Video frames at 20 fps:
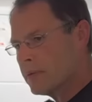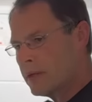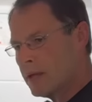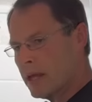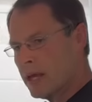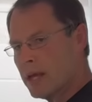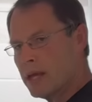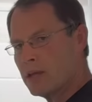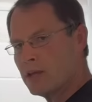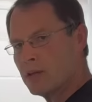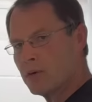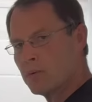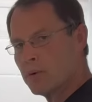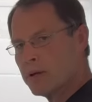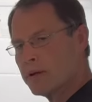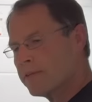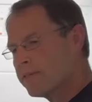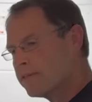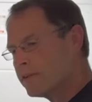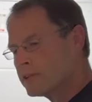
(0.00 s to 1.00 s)
you
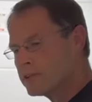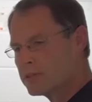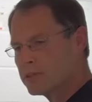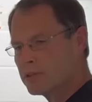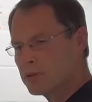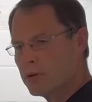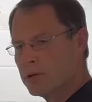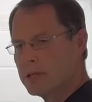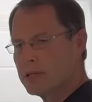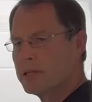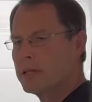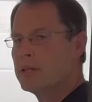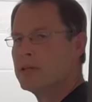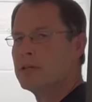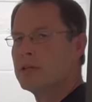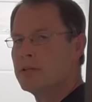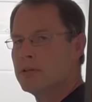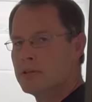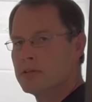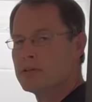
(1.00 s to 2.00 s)
want to flush the toilet
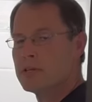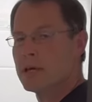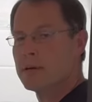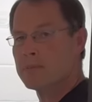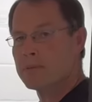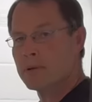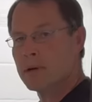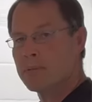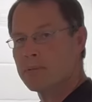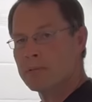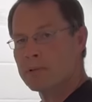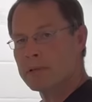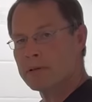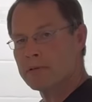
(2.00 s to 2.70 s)
and use that properly,